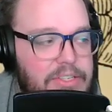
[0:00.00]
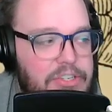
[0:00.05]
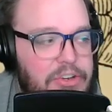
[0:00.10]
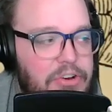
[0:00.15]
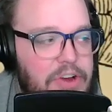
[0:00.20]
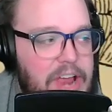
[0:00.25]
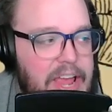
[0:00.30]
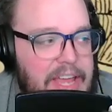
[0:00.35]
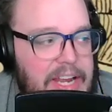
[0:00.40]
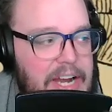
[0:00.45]

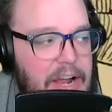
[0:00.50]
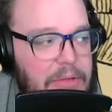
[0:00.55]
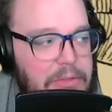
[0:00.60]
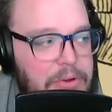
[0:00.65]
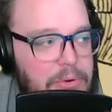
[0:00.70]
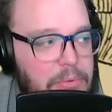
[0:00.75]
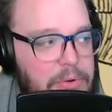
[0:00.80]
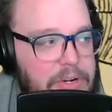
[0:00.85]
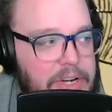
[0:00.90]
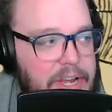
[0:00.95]
So you're hanging out
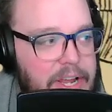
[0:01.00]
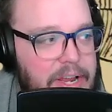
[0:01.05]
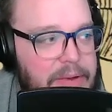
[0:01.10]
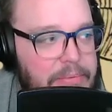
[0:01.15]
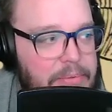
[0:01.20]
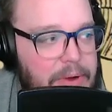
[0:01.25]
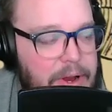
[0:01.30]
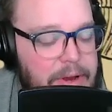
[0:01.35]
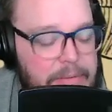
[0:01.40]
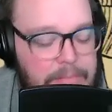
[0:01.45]
there one
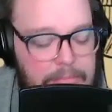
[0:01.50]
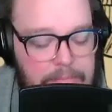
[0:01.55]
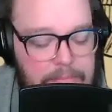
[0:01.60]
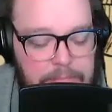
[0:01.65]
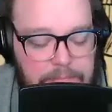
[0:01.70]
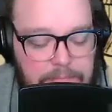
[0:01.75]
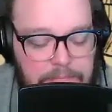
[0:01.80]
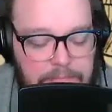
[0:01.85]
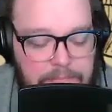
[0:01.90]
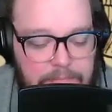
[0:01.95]
night, right?
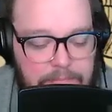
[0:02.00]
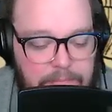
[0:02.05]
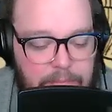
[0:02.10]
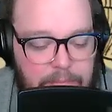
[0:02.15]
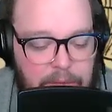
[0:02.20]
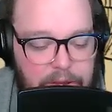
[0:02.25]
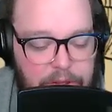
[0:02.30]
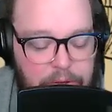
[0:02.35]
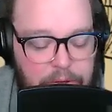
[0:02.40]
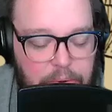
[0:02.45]

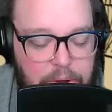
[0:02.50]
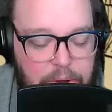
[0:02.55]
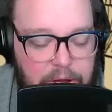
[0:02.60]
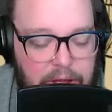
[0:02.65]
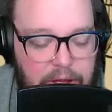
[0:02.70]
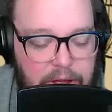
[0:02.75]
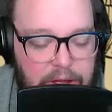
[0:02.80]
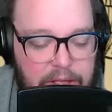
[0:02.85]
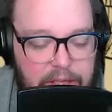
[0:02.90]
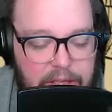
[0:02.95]
You
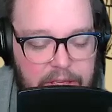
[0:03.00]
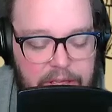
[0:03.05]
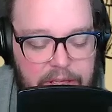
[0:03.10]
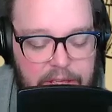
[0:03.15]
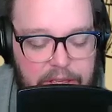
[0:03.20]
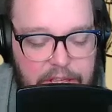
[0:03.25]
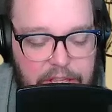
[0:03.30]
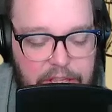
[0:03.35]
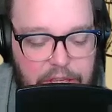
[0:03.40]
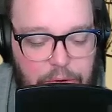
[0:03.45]

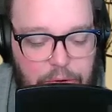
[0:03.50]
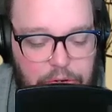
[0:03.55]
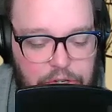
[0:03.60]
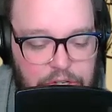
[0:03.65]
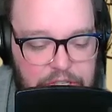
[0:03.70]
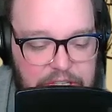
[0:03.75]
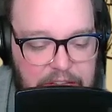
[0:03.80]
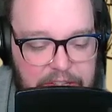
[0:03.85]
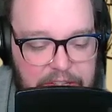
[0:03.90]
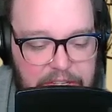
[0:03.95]
you
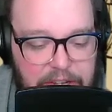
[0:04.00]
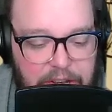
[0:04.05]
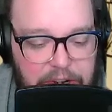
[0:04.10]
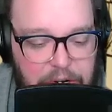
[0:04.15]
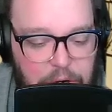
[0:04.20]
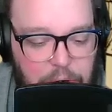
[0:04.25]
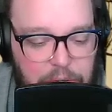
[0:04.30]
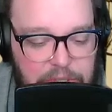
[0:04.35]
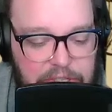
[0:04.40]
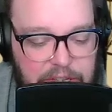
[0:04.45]
just got
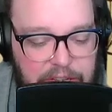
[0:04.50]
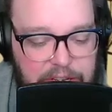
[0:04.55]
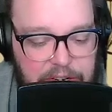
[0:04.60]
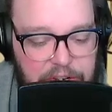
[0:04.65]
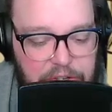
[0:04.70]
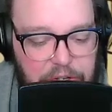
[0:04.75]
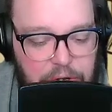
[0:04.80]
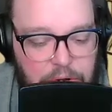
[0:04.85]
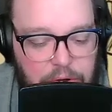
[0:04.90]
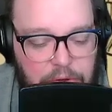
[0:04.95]
done hosting
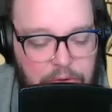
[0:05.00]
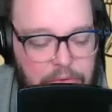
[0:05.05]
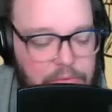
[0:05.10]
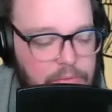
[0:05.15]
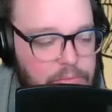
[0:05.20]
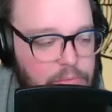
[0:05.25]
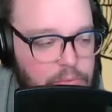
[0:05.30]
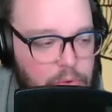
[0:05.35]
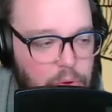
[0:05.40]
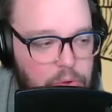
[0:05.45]
an adult
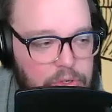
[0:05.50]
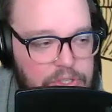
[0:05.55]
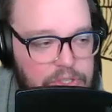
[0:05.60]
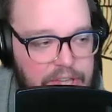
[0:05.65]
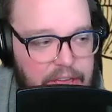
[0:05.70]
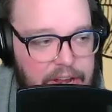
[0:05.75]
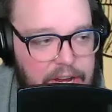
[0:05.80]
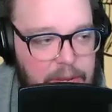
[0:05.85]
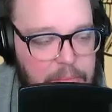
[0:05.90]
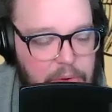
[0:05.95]
roller
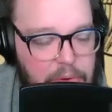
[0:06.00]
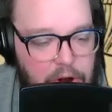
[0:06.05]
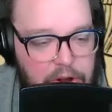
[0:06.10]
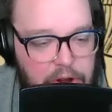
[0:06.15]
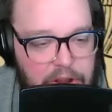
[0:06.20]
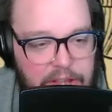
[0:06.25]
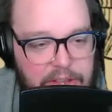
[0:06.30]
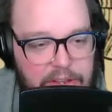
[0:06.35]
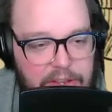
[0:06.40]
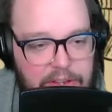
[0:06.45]
skating
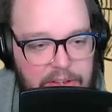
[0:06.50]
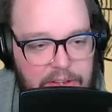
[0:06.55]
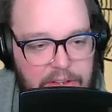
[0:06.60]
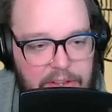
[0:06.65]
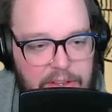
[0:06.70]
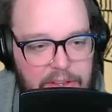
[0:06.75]
party,